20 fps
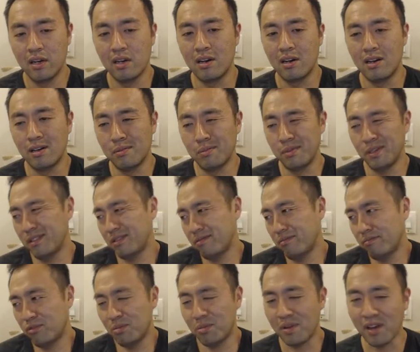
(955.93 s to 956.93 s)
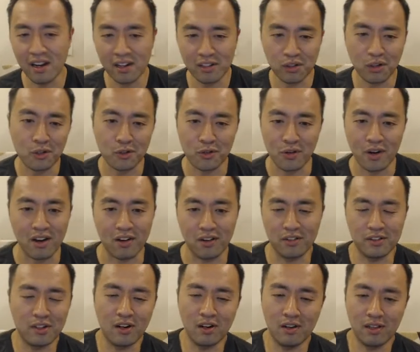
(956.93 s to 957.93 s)
But to be honest, all
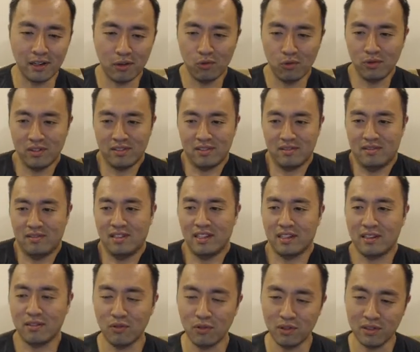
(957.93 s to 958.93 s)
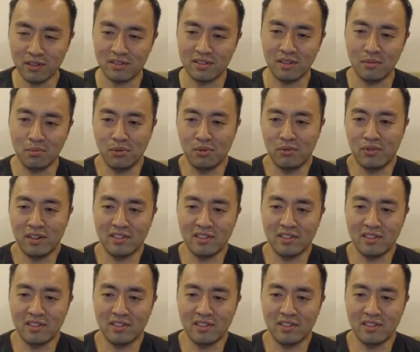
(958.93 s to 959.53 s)
trackers are like what is simple, right?